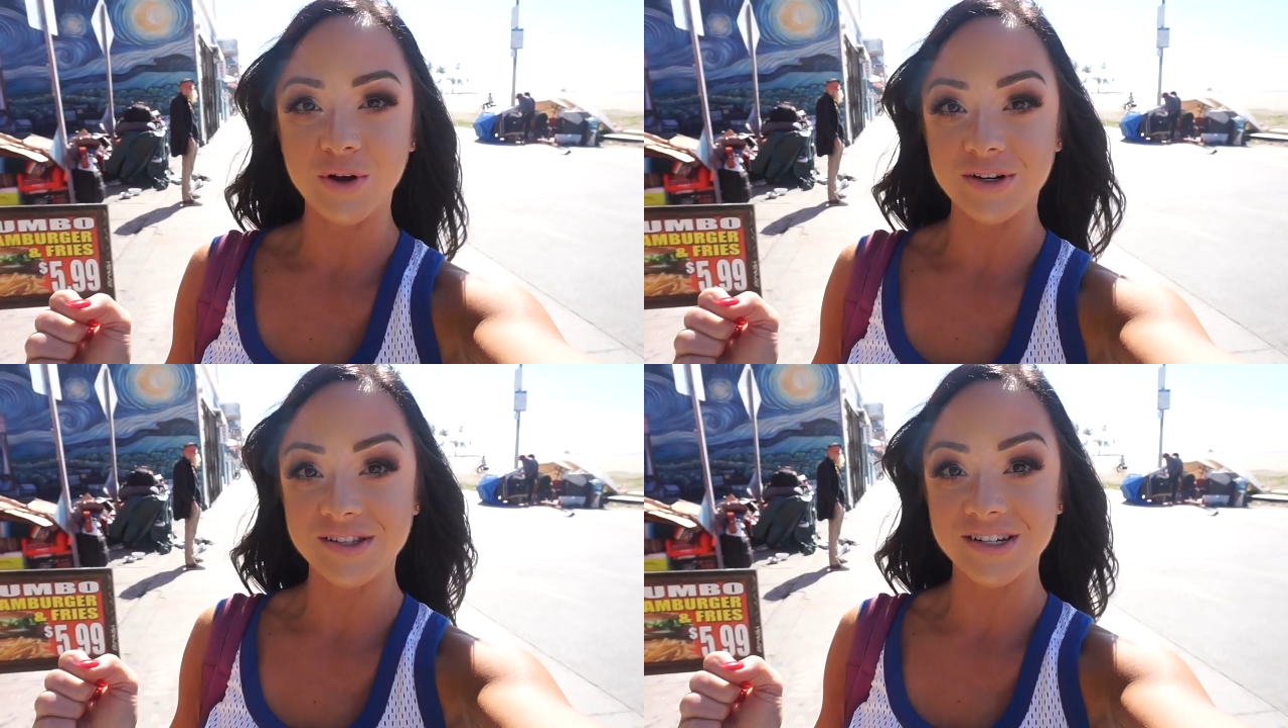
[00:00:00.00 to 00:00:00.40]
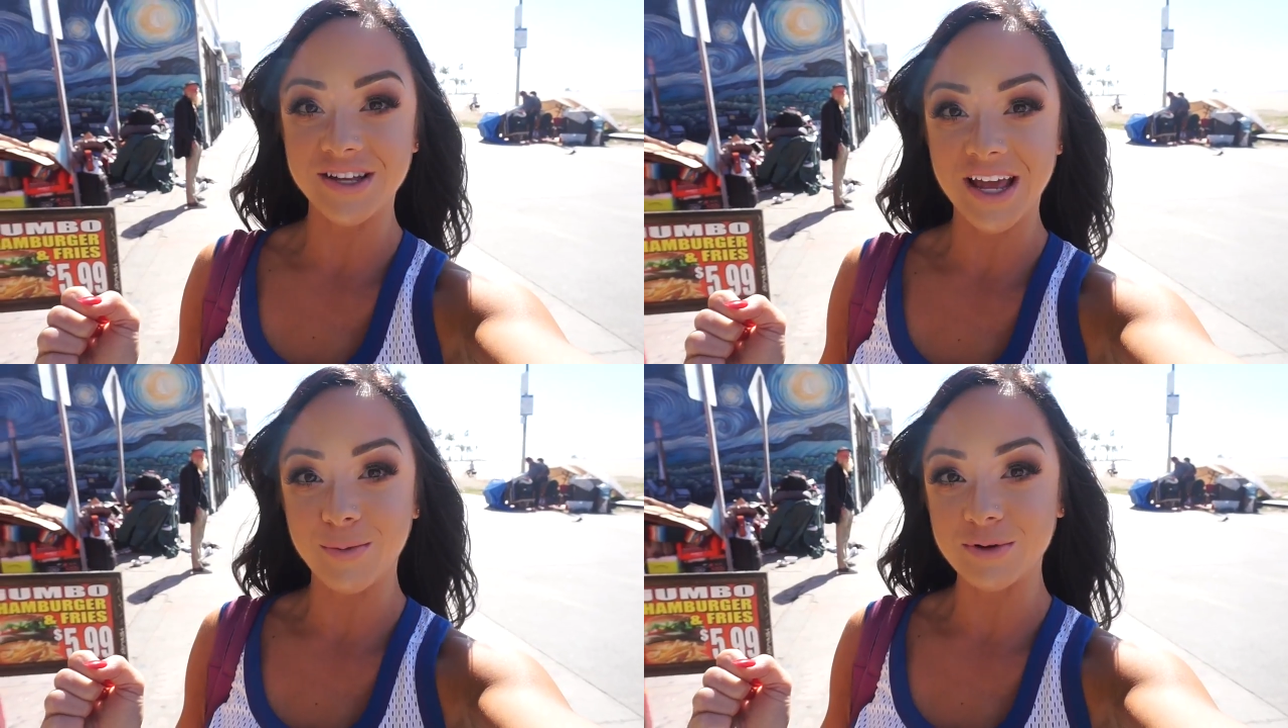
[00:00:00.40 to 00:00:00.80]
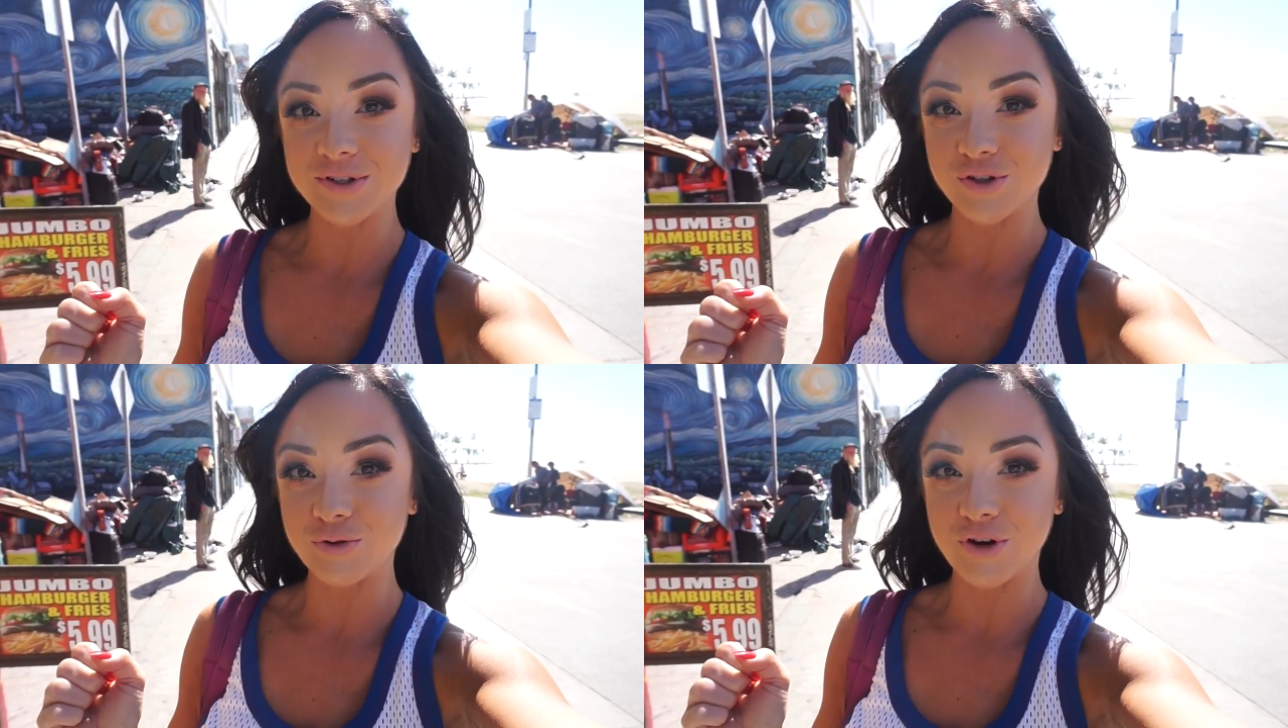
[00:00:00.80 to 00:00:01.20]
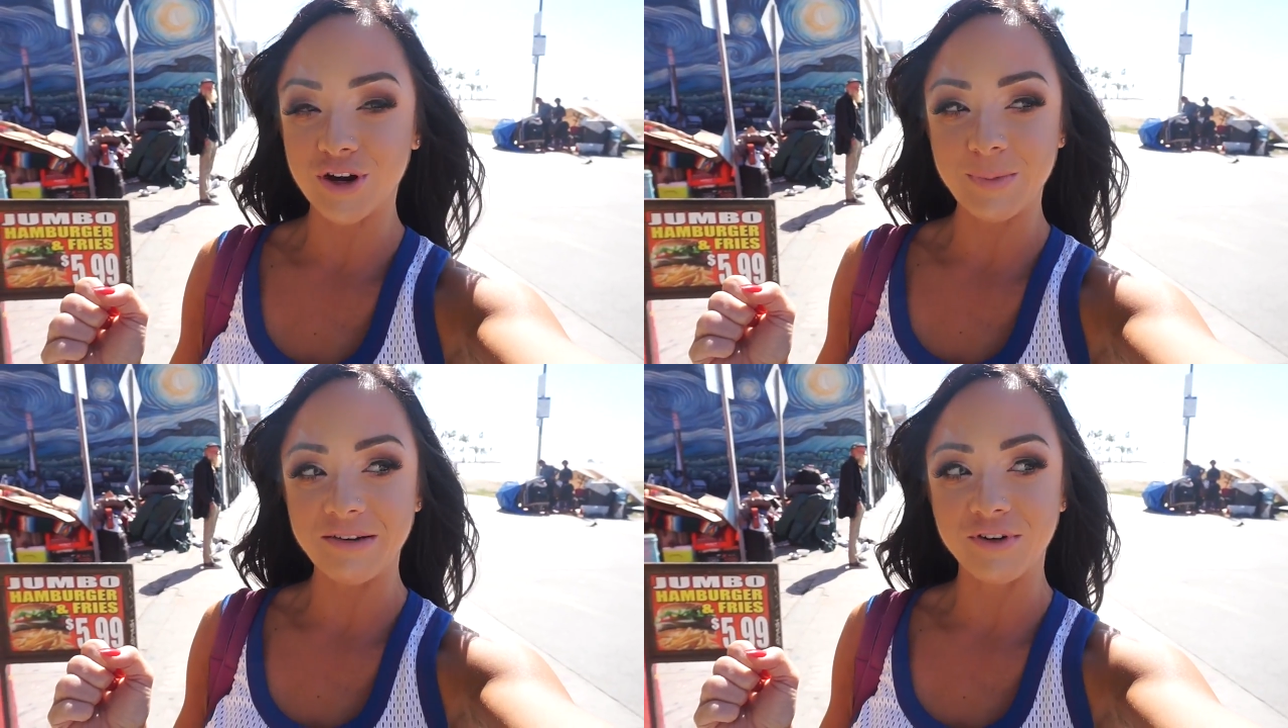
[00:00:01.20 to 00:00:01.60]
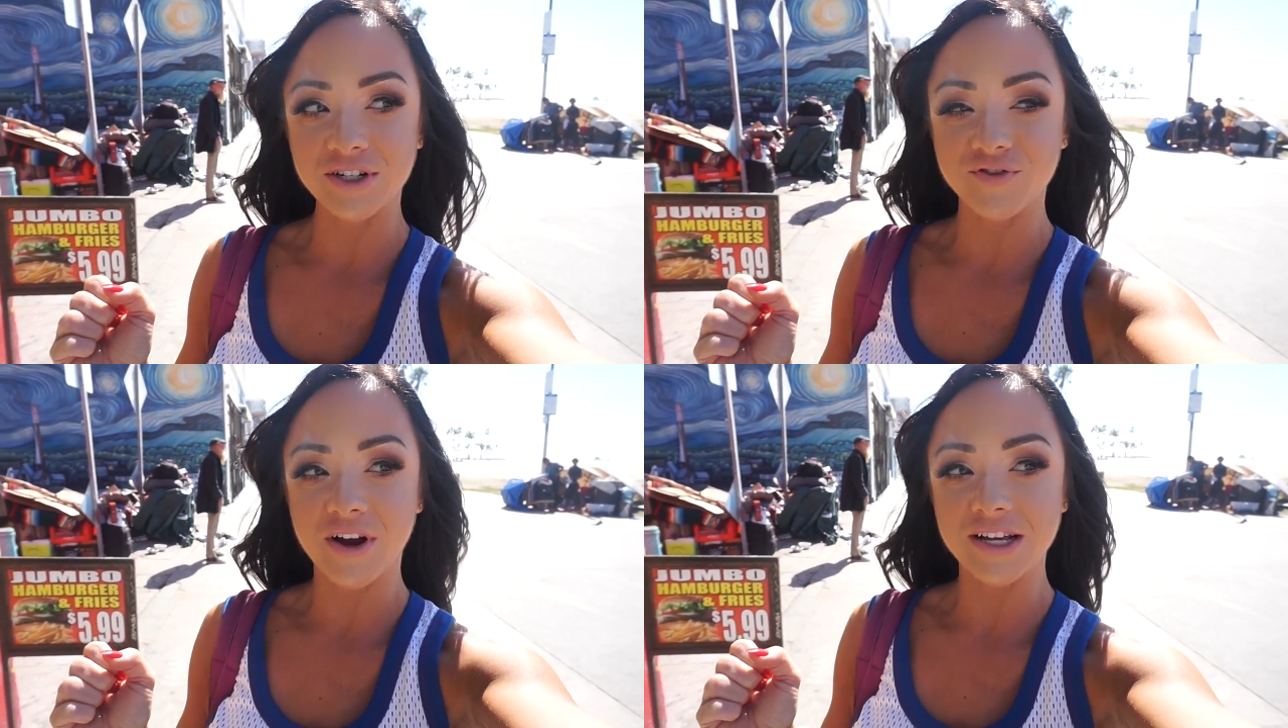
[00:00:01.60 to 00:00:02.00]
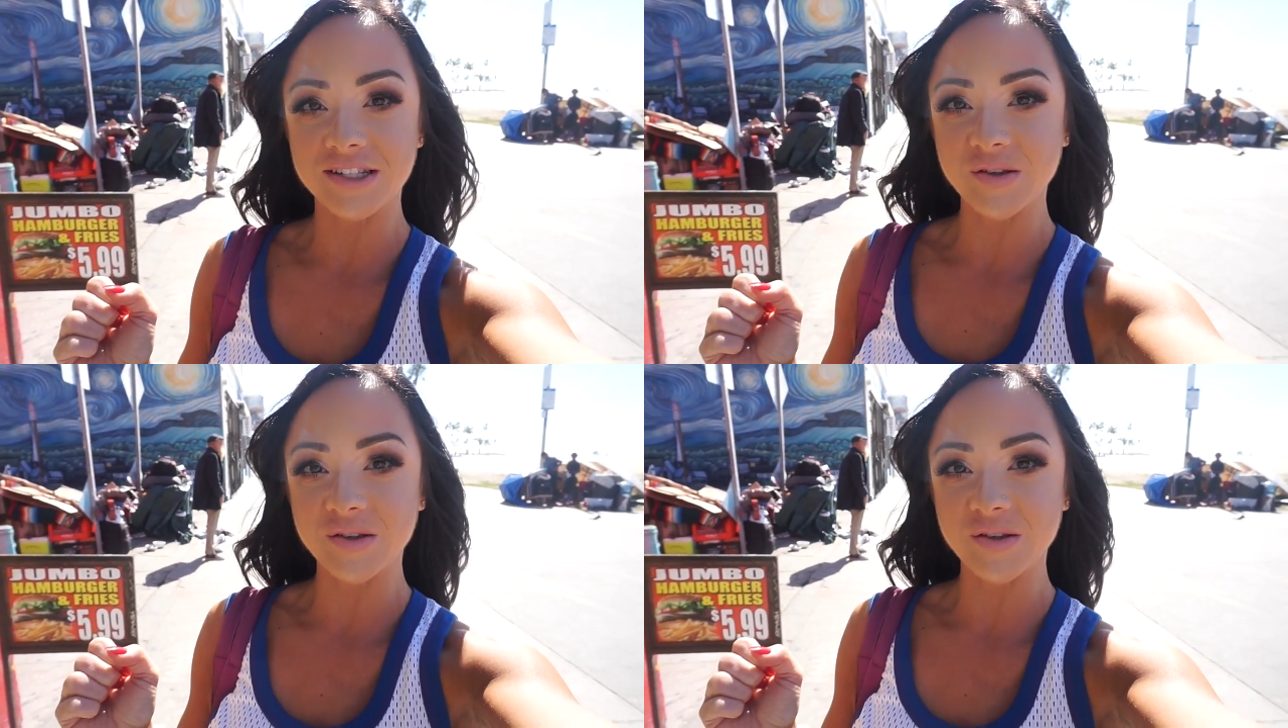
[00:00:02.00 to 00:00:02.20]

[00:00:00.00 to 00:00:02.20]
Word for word: are still able to cook my french fries.